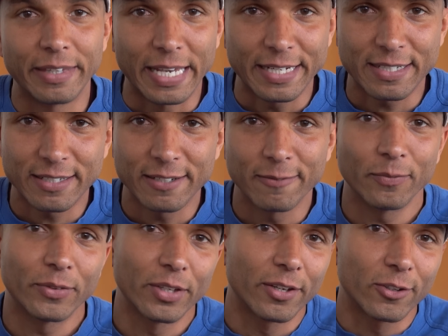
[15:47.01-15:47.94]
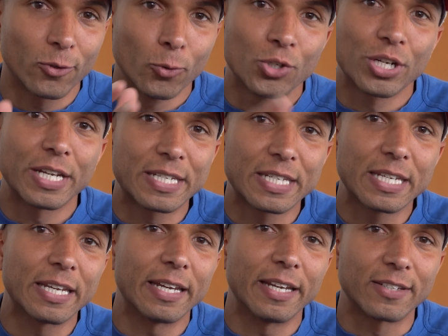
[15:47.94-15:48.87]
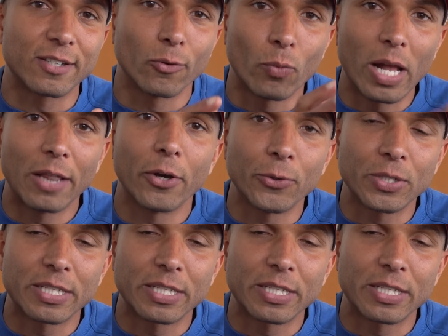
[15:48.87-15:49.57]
Yes, the 2JZ is a well-known